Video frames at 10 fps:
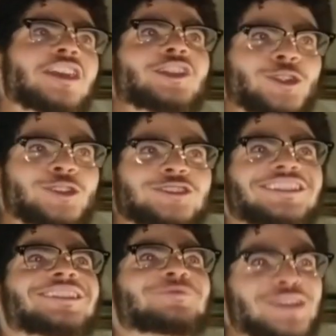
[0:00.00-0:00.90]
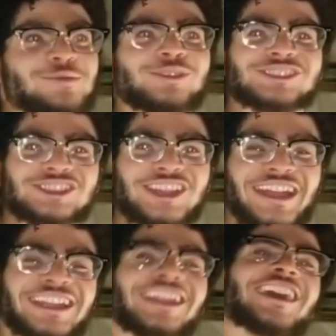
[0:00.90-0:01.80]
usually people
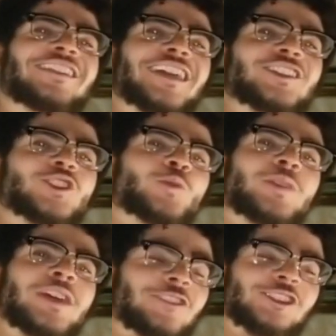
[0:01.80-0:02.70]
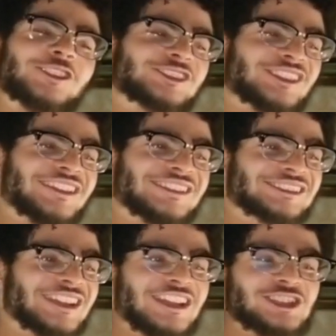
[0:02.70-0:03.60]
say that you'll pay for your
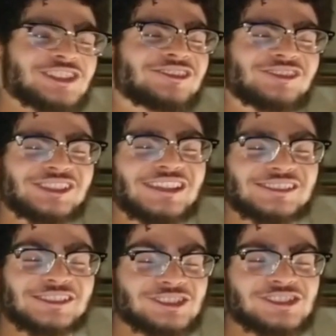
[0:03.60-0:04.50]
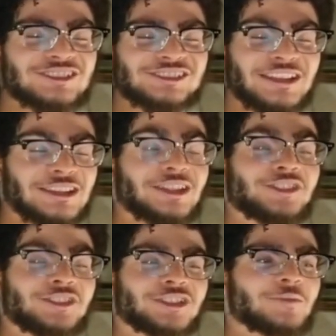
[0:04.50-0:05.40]
sins. She doesn't even say sins. She just
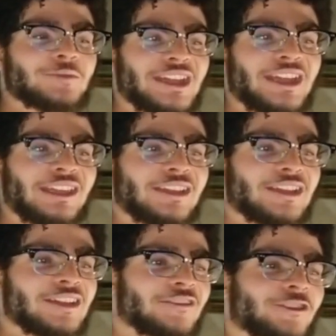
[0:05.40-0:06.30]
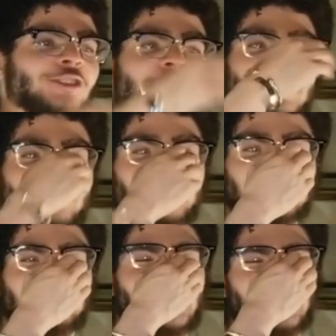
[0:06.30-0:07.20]
you're gonna pay for your
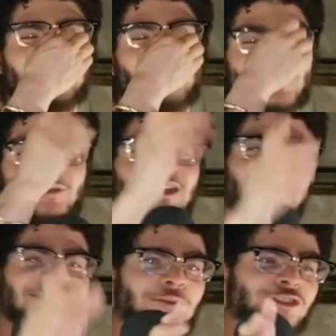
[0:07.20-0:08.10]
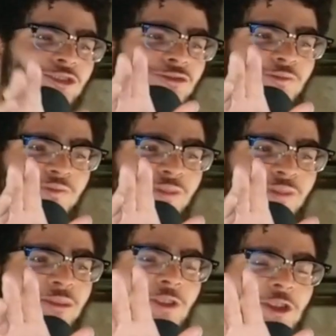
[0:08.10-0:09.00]
meddling. And by the way, guys, I'm also
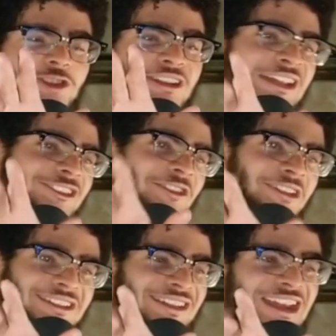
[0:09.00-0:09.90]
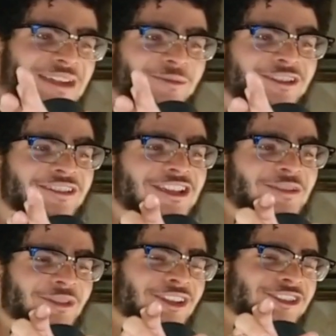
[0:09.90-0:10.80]
probably gonna try not to look at the camera,
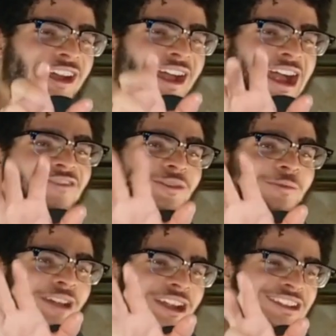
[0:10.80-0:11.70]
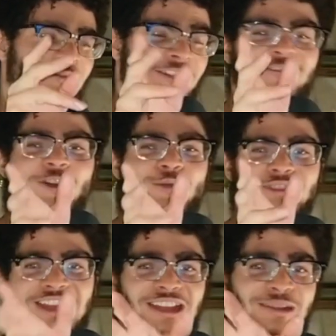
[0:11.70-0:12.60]
because I have my
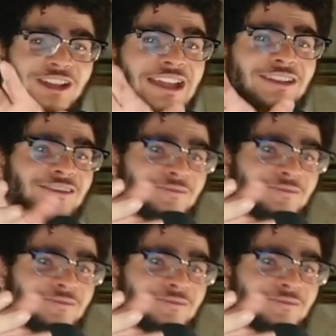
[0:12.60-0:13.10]
phone camera light